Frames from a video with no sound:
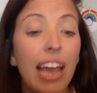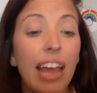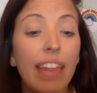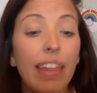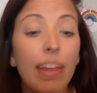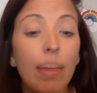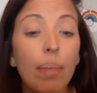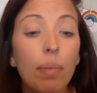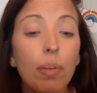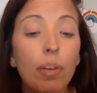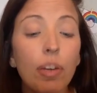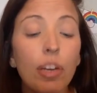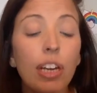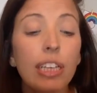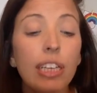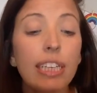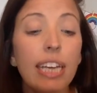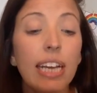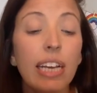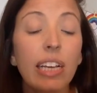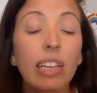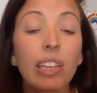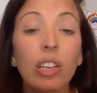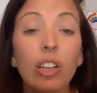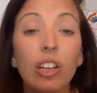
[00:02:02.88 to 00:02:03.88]
And then we're going to
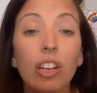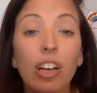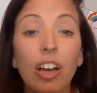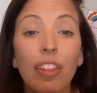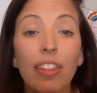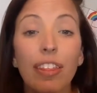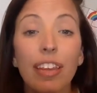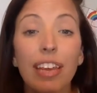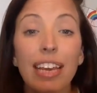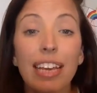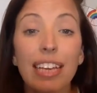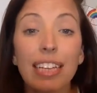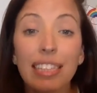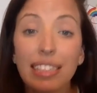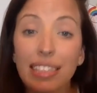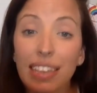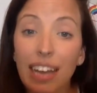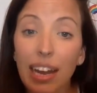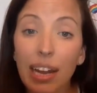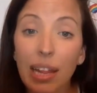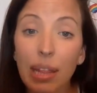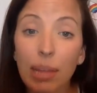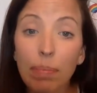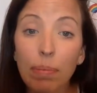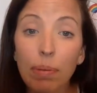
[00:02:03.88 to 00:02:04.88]
take a look on the
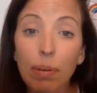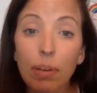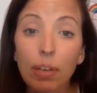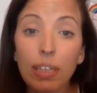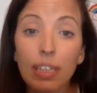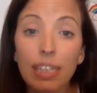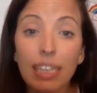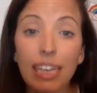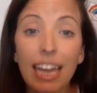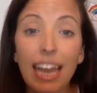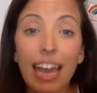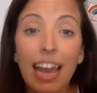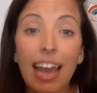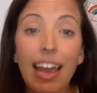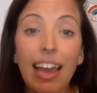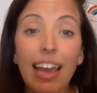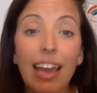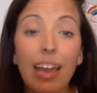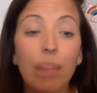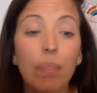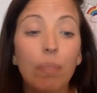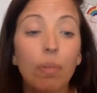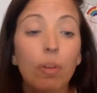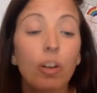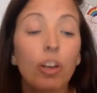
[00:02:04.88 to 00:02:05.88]
inside of the book today,
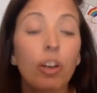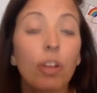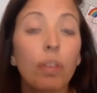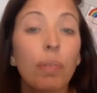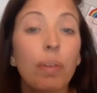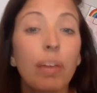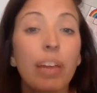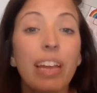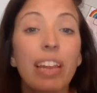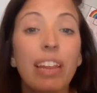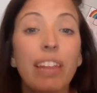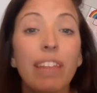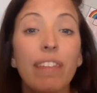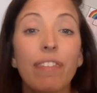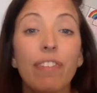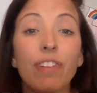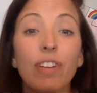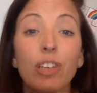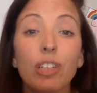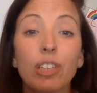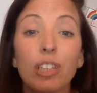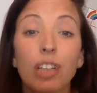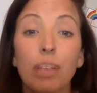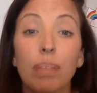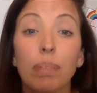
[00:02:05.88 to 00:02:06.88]
and we're going to read the
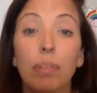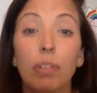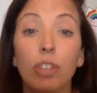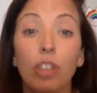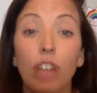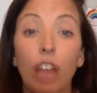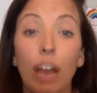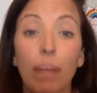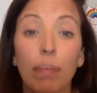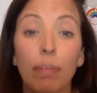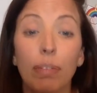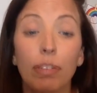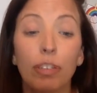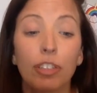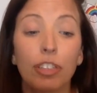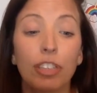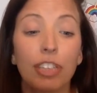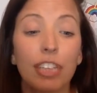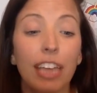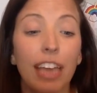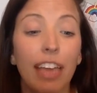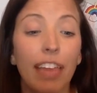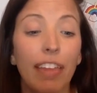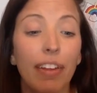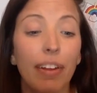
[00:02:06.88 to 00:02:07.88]
first couple chapters
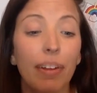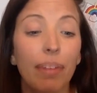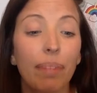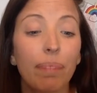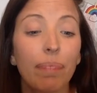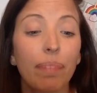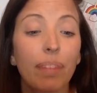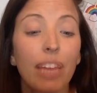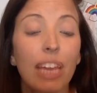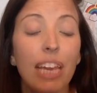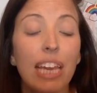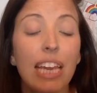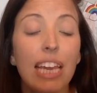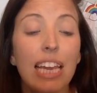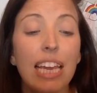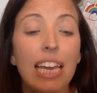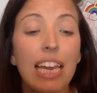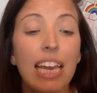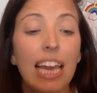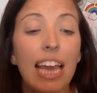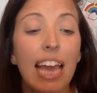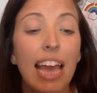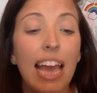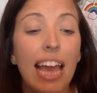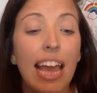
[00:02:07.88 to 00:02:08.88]
together.
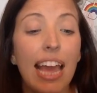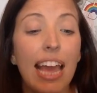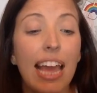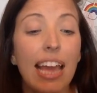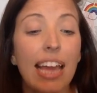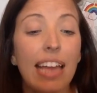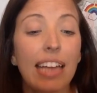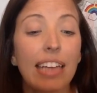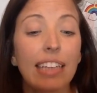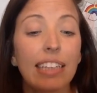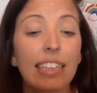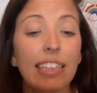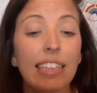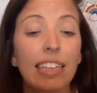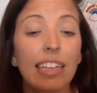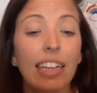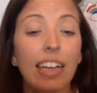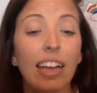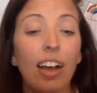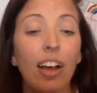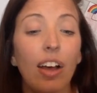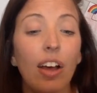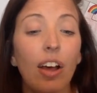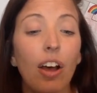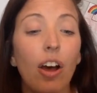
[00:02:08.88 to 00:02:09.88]
And
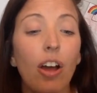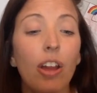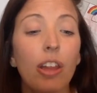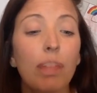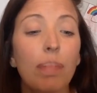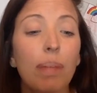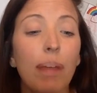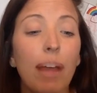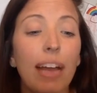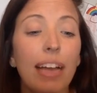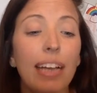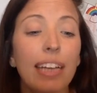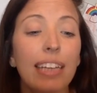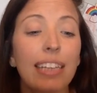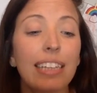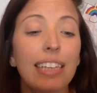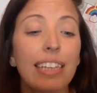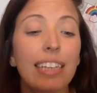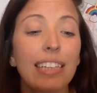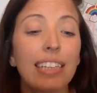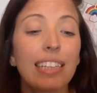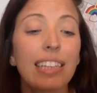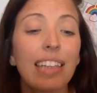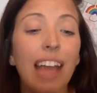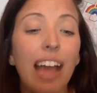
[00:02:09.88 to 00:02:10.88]
on the back it
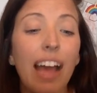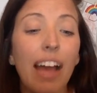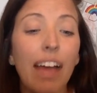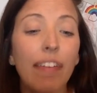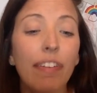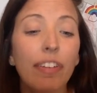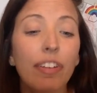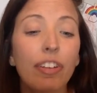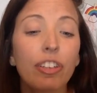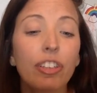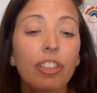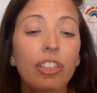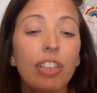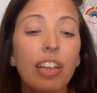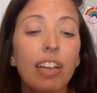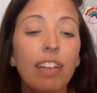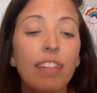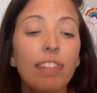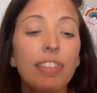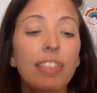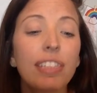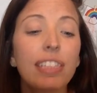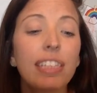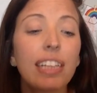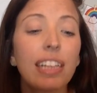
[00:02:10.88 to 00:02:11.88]
says, "Laugh yourself
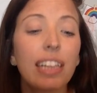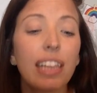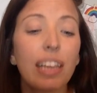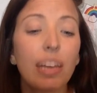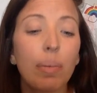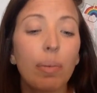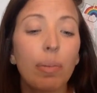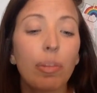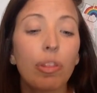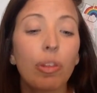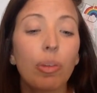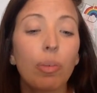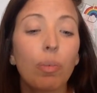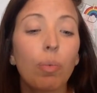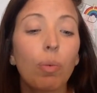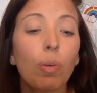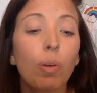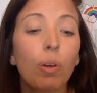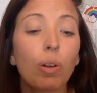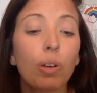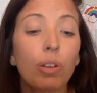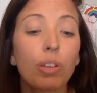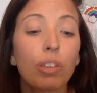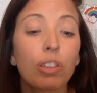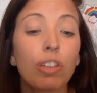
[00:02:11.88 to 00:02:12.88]
silly with the
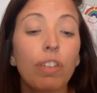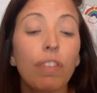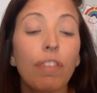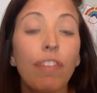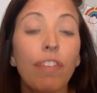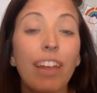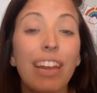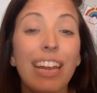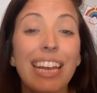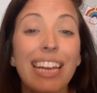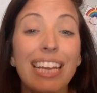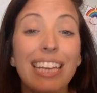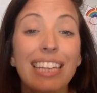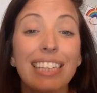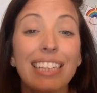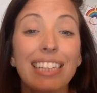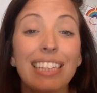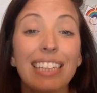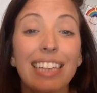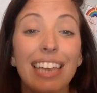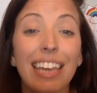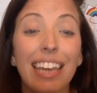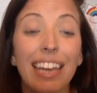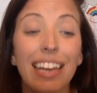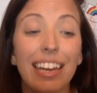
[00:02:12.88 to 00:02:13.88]
world's funniest
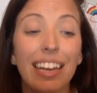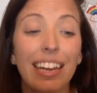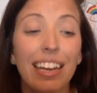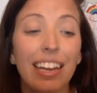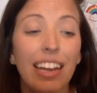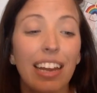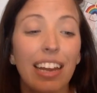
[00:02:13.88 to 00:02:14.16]
kid."